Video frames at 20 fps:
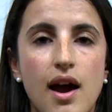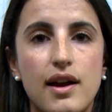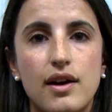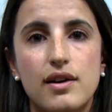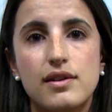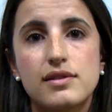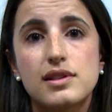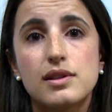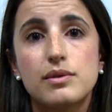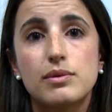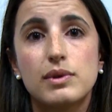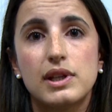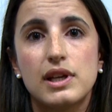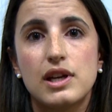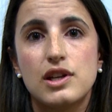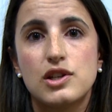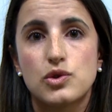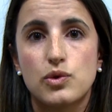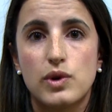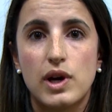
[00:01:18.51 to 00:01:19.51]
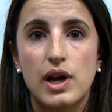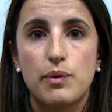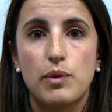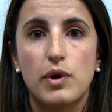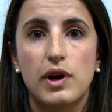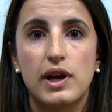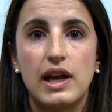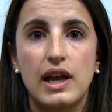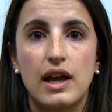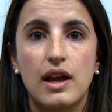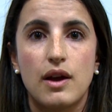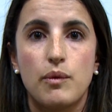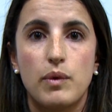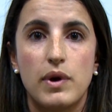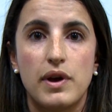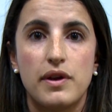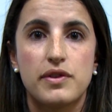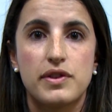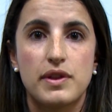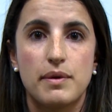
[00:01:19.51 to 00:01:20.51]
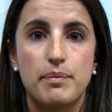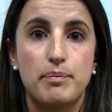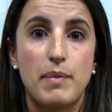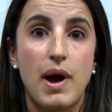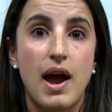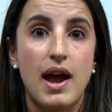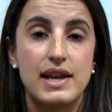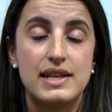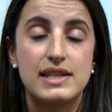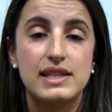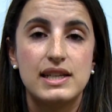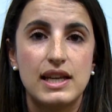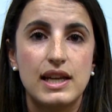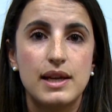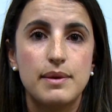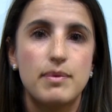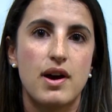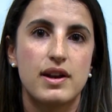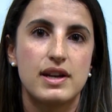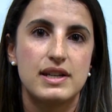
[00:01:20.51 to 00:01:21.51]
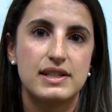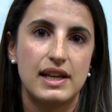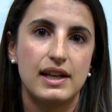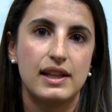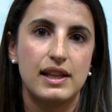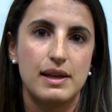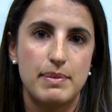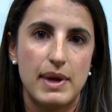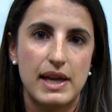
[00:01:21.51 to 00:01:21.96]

I also really enjoy working with my team on a daily